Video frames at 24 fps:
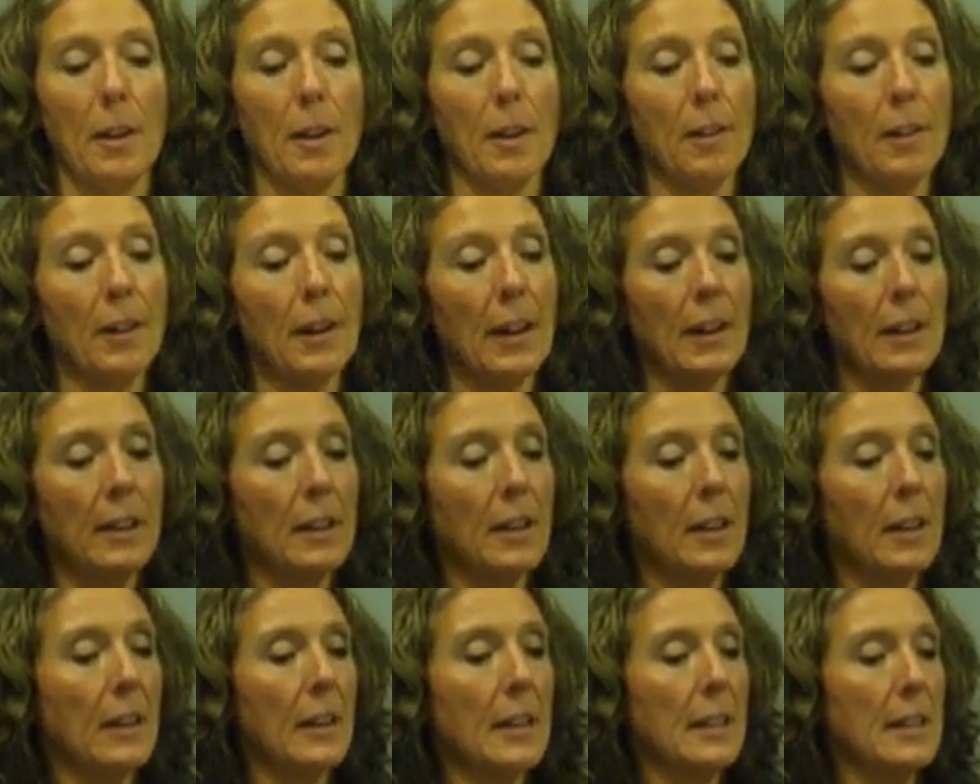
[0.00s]
All right?
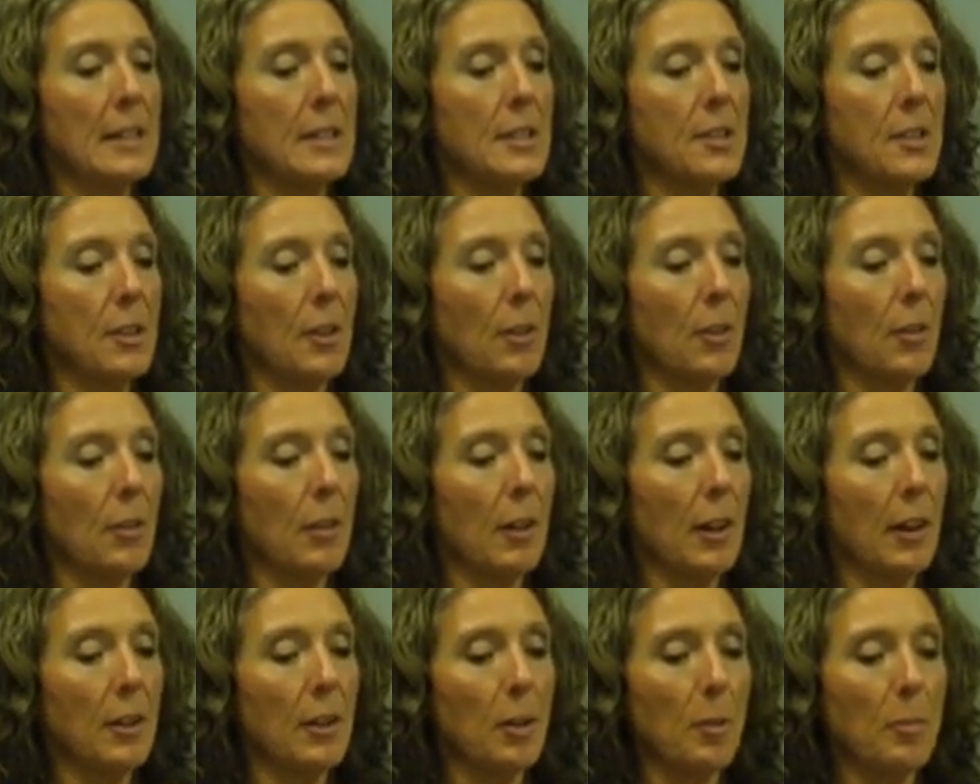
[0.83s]

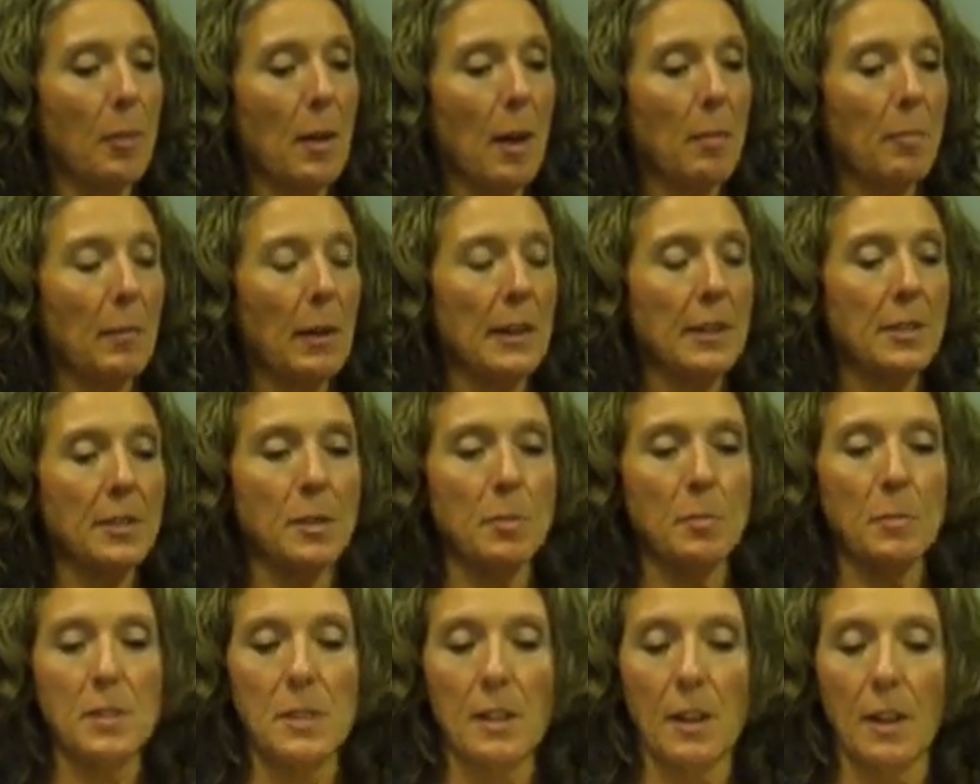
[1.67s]
So I hope that makes
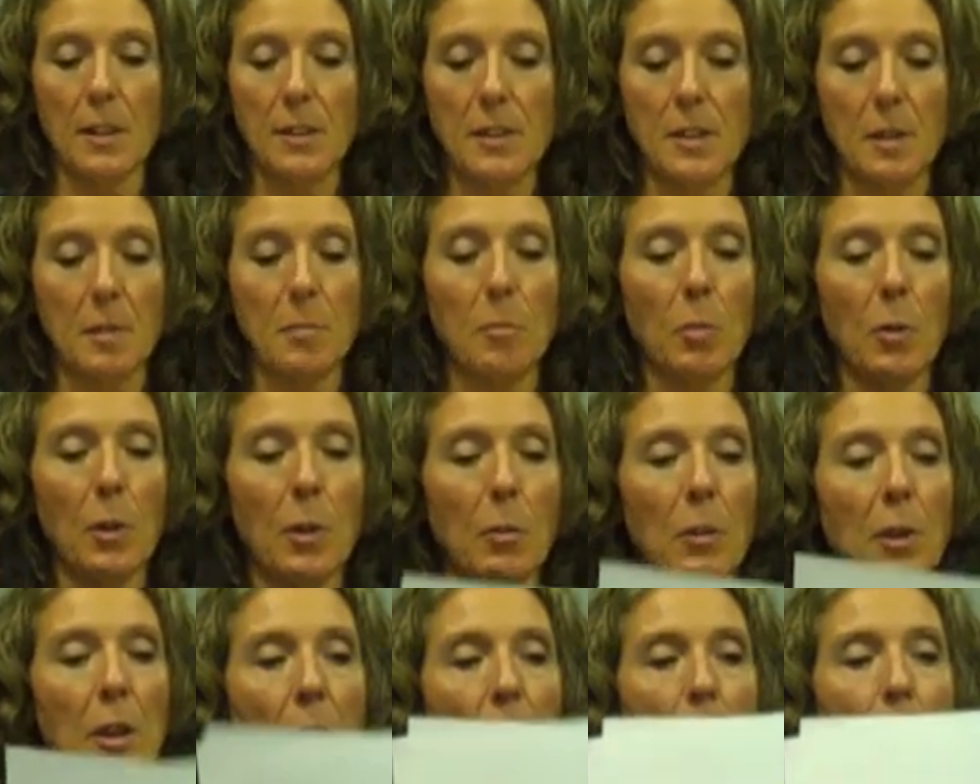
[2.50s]
some sense. And boy,
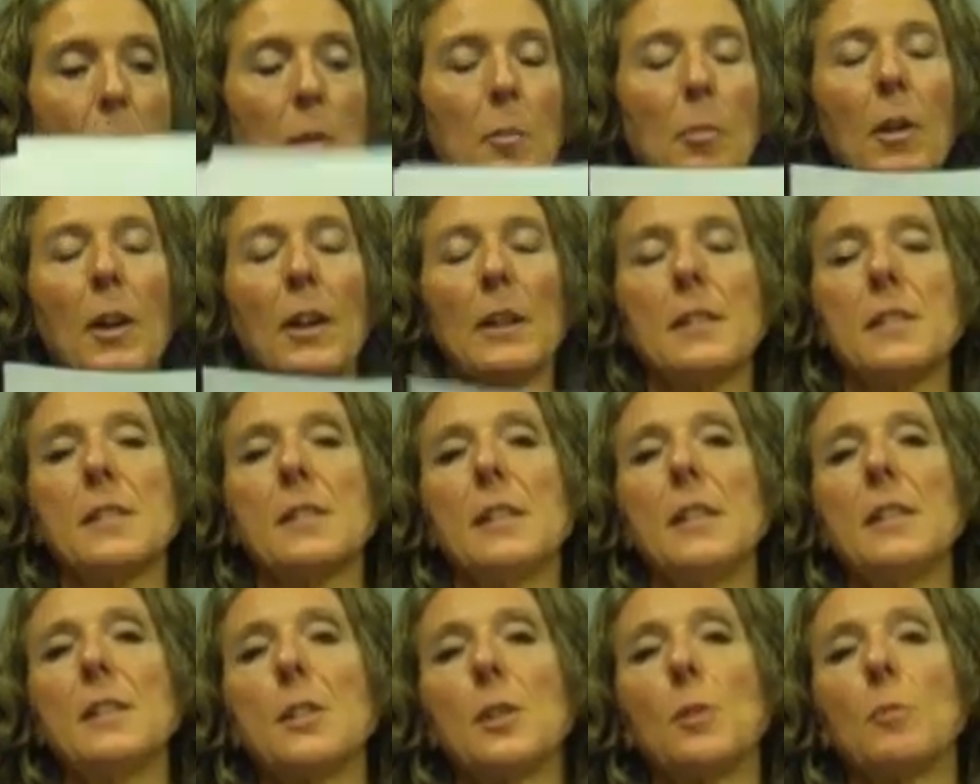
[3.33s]
we're coming upon a
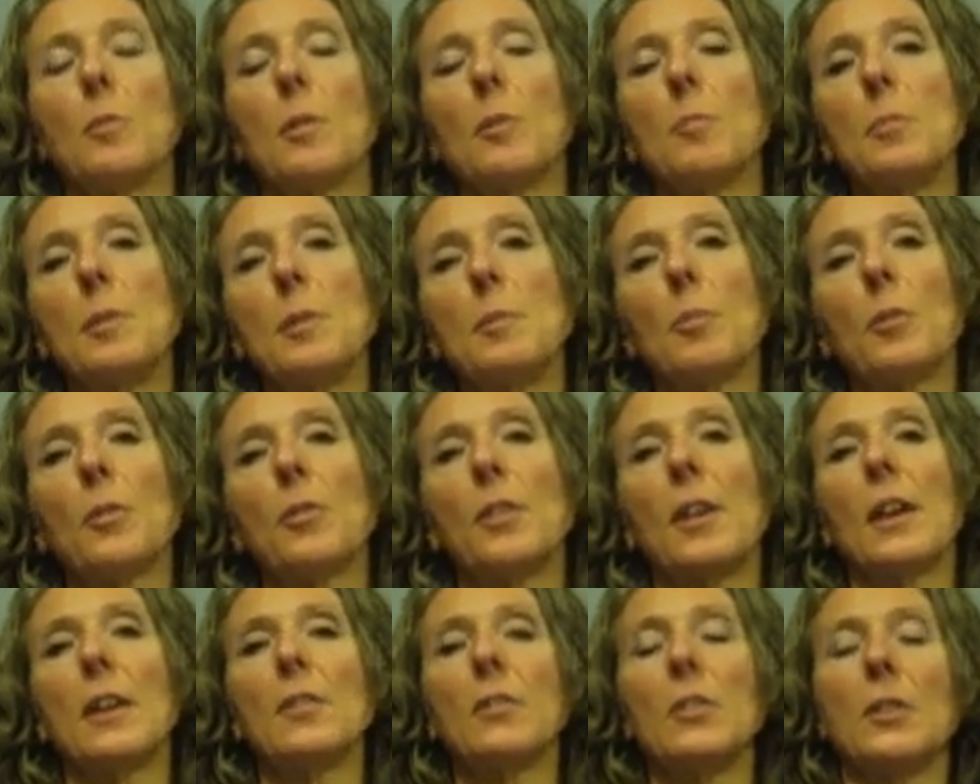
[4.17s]
season when people
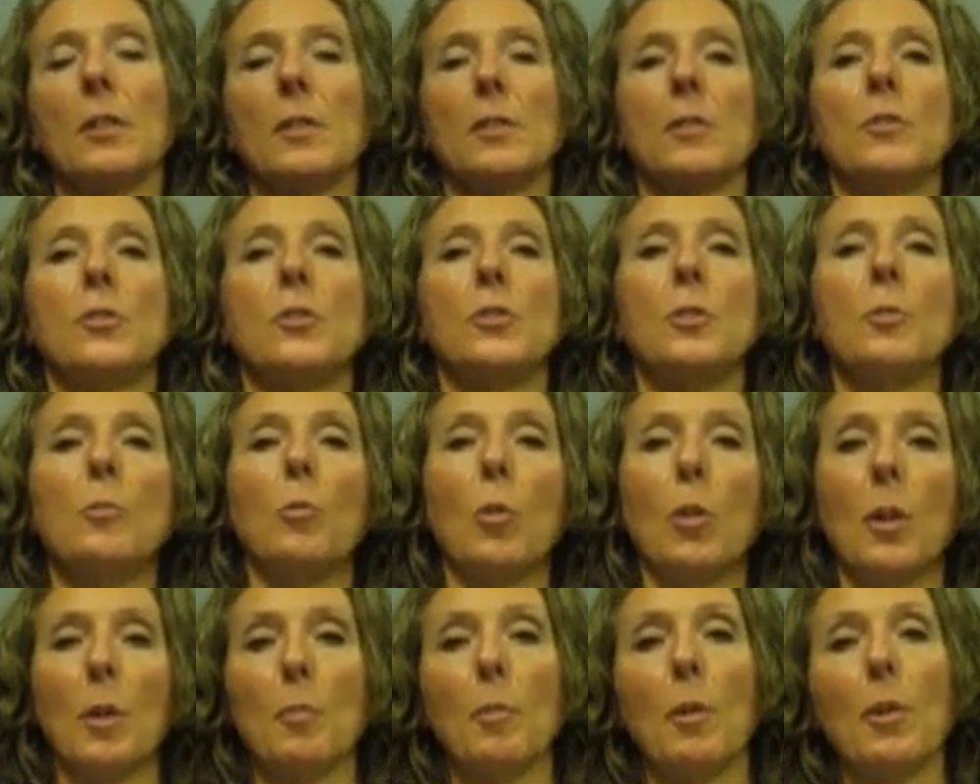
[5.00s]
tend to do
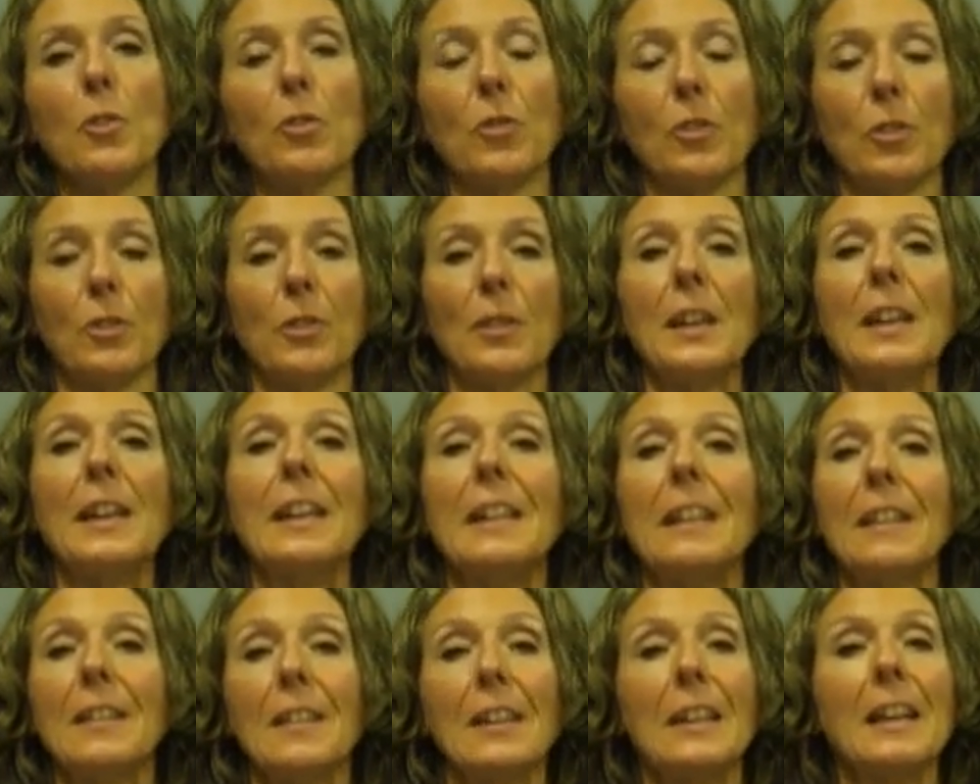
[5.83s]
more emotional
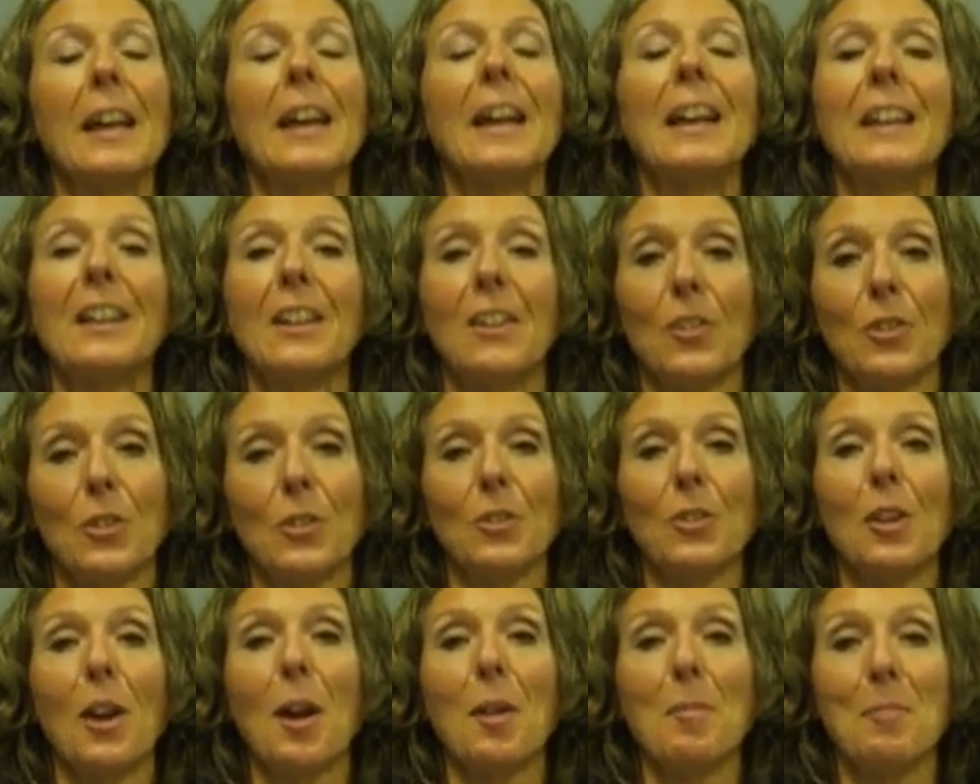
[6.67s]
eating than any other
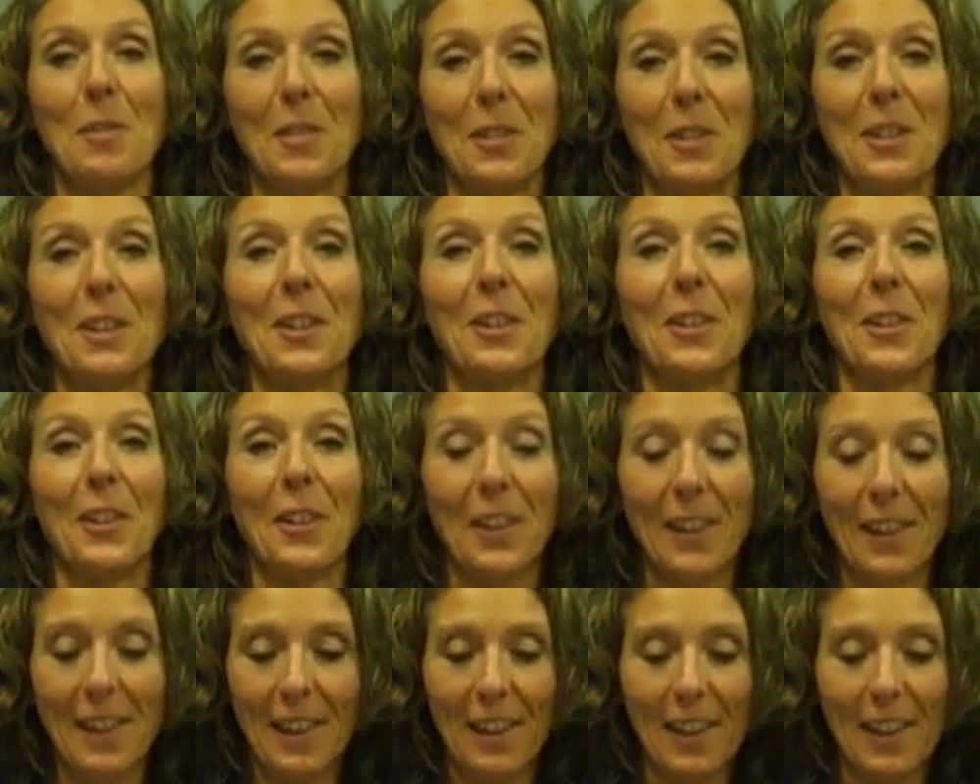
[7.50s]
time of the year